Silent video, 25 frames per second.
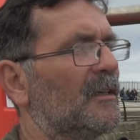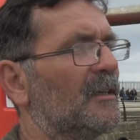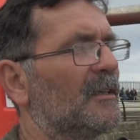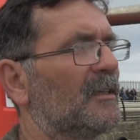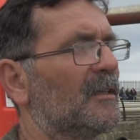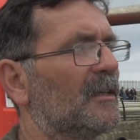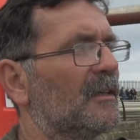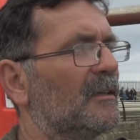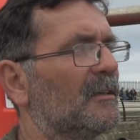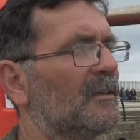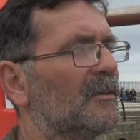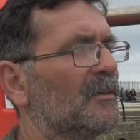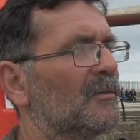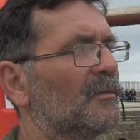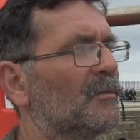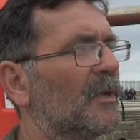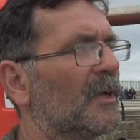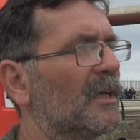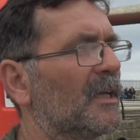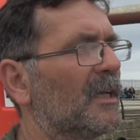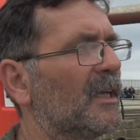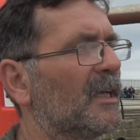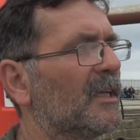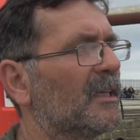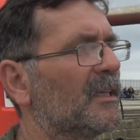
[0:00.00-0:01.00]
And
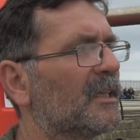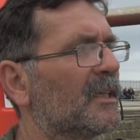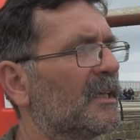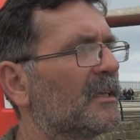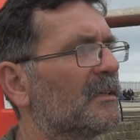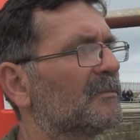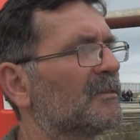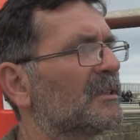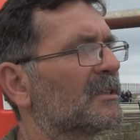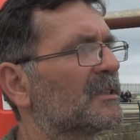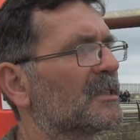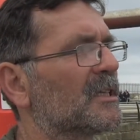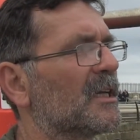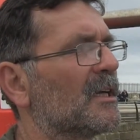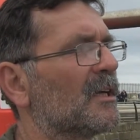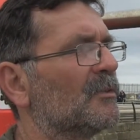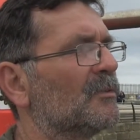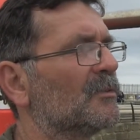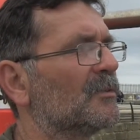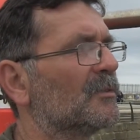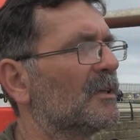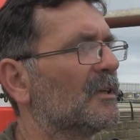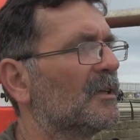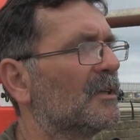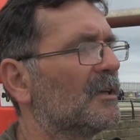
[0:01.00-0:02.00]
when he came to
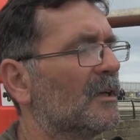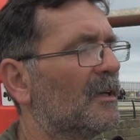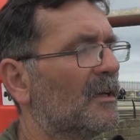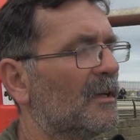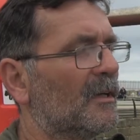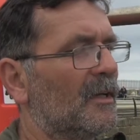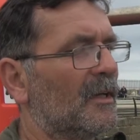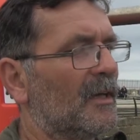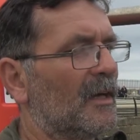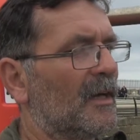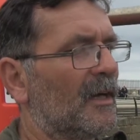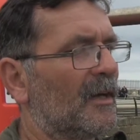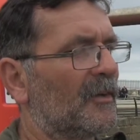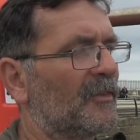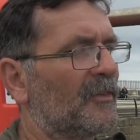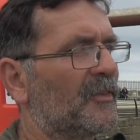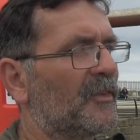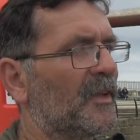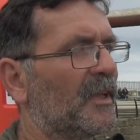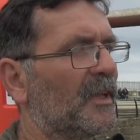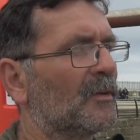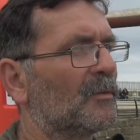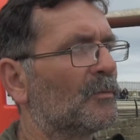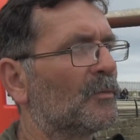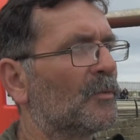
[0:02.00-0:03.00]
town, I
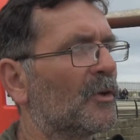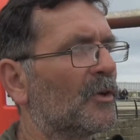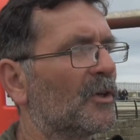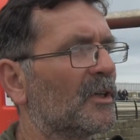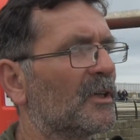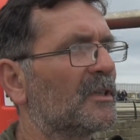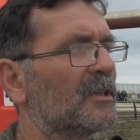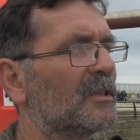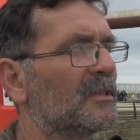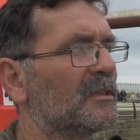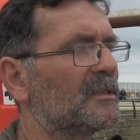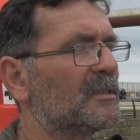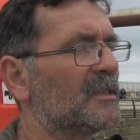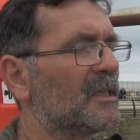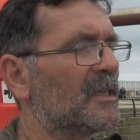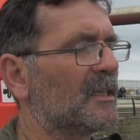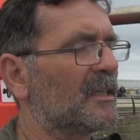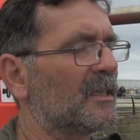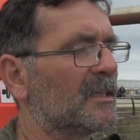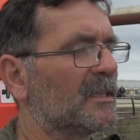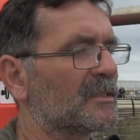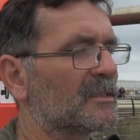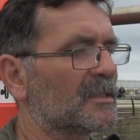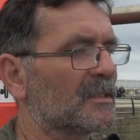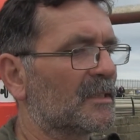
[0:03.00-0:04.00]
think what
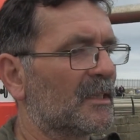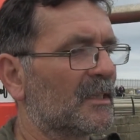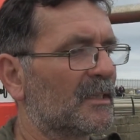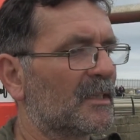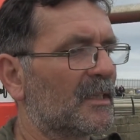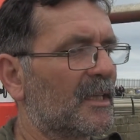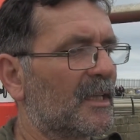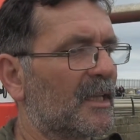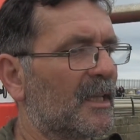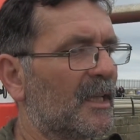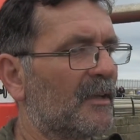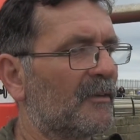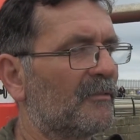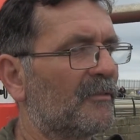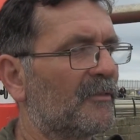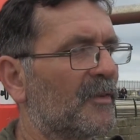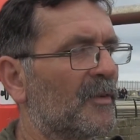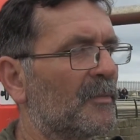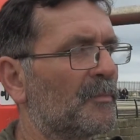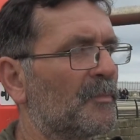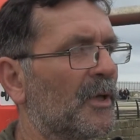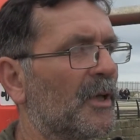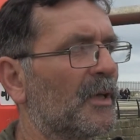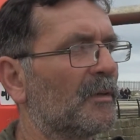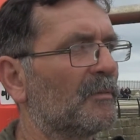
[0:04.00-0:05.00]
did is it gave
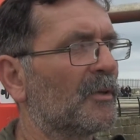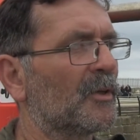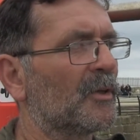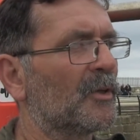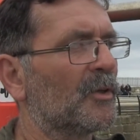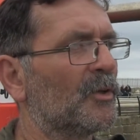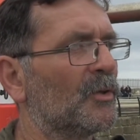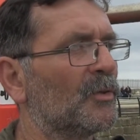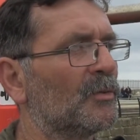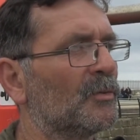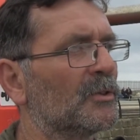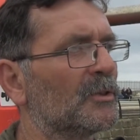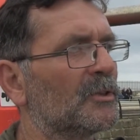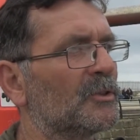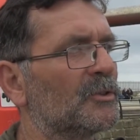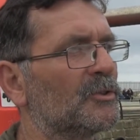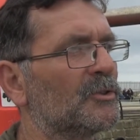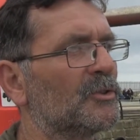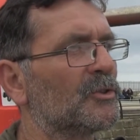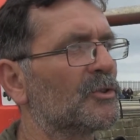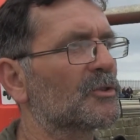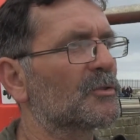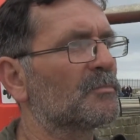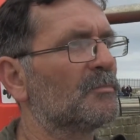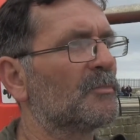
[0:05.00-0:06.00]
the people who were
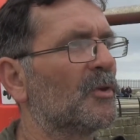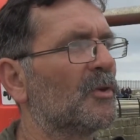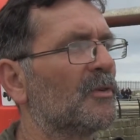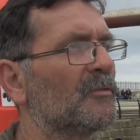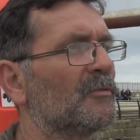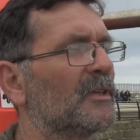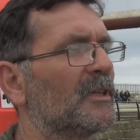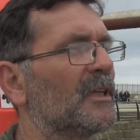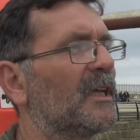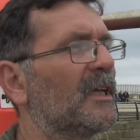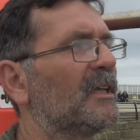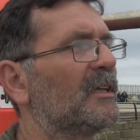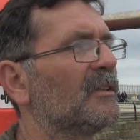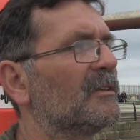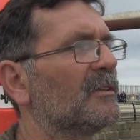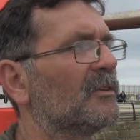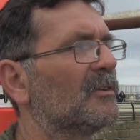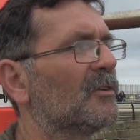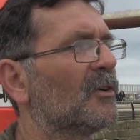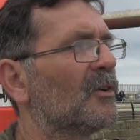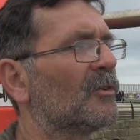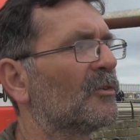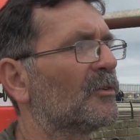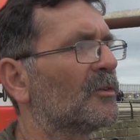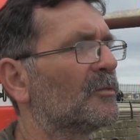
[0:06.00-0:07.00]
just moving in
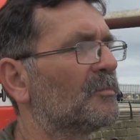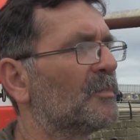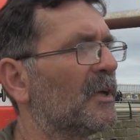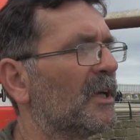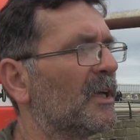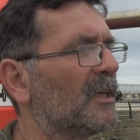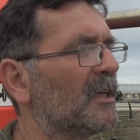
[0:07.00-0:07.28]
or had